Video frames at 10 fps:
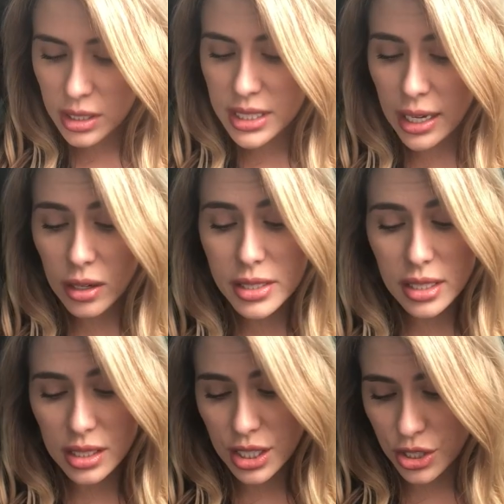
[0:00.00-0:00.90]
Tears
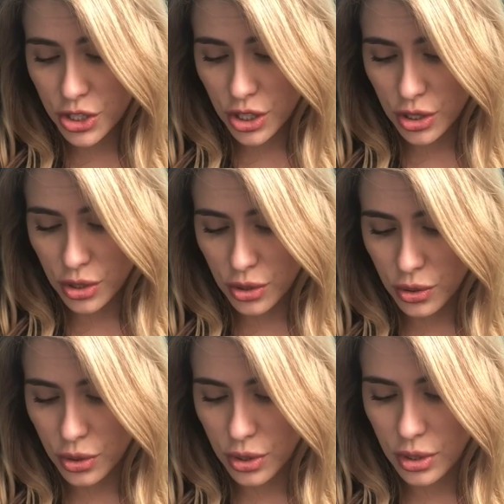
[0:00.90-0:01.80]
in the
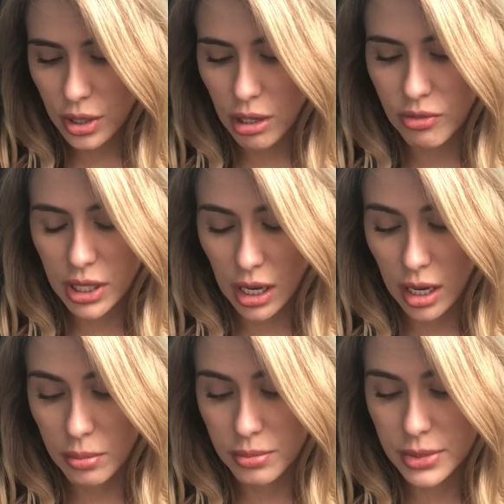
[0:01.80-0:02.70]
tissue of the
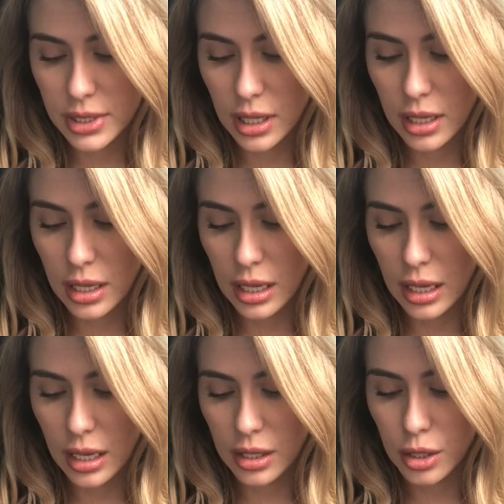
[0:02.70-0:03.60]
gums
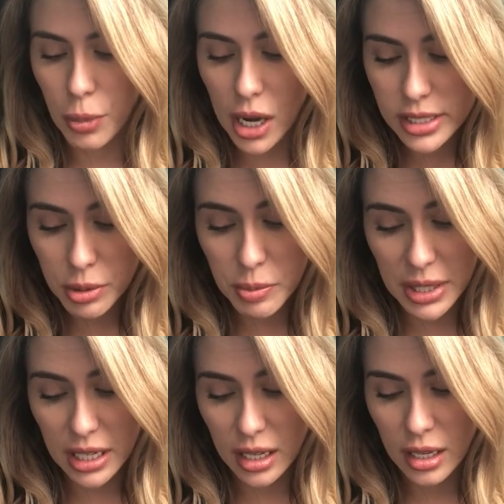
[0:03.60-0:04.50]
could possibly
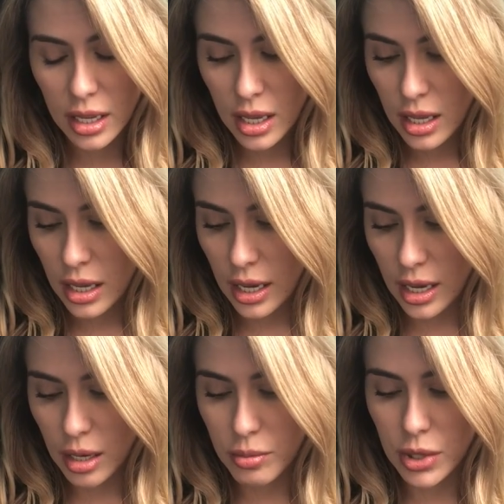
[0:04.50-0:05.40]
be
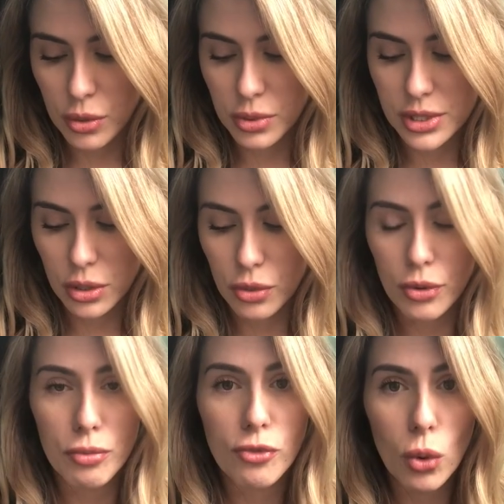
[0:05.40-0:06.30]
a result
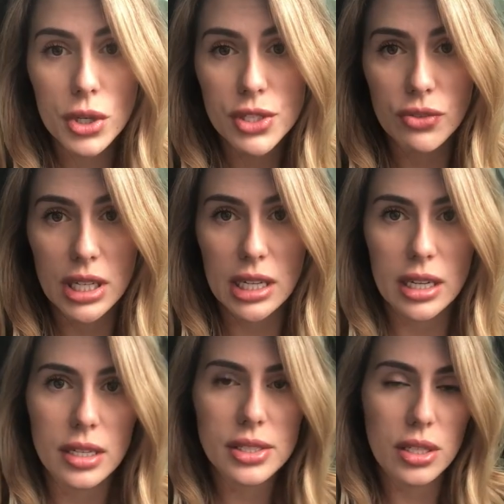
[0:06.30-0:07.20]
from force
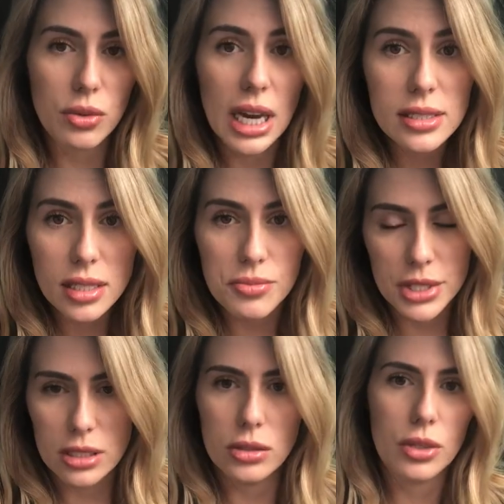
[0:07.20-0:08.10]
feeding. So that's
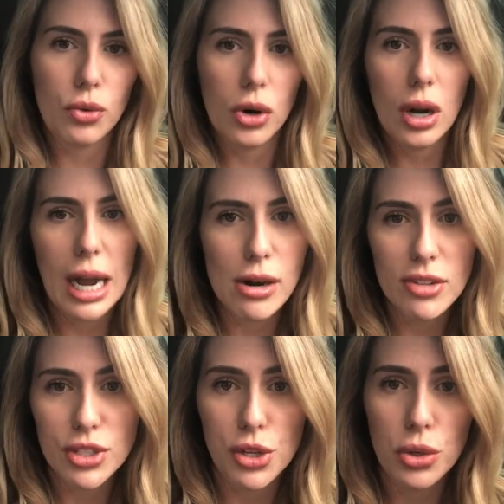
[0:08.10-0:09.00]
something to look for. How
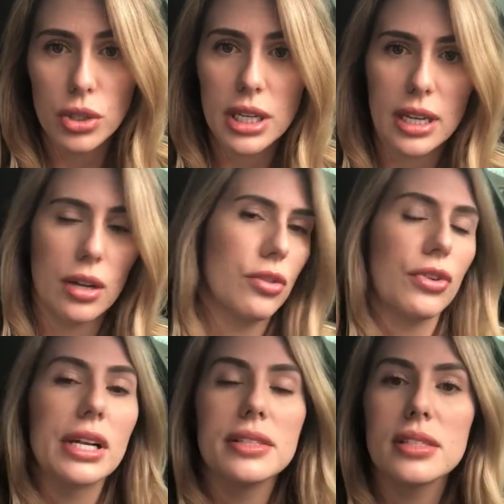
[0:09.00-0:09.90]
often are you looking at your
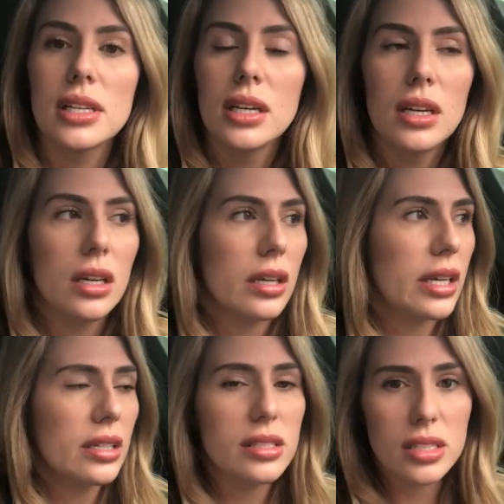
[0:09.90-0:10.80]
friends'
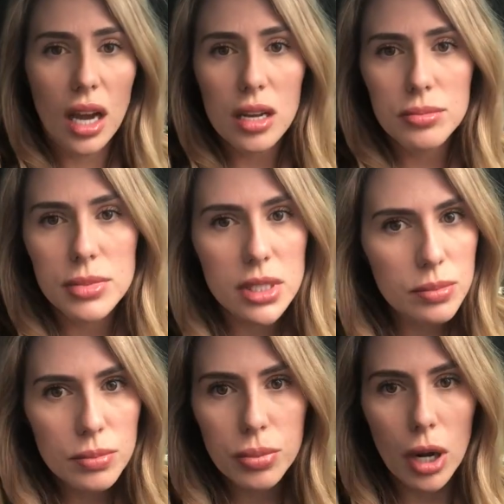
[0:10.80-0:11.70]
kids'
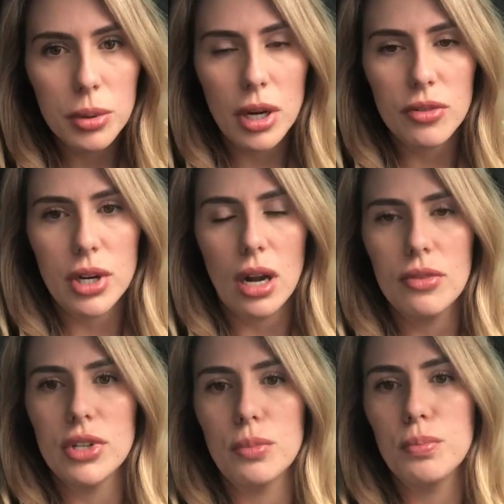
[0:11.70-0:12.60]
gums? Probably not very
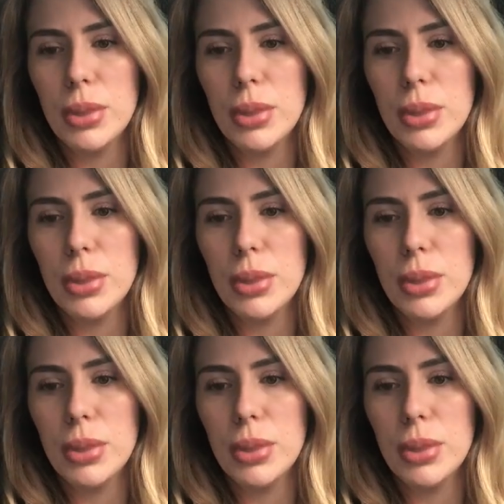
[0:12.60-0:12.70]
often.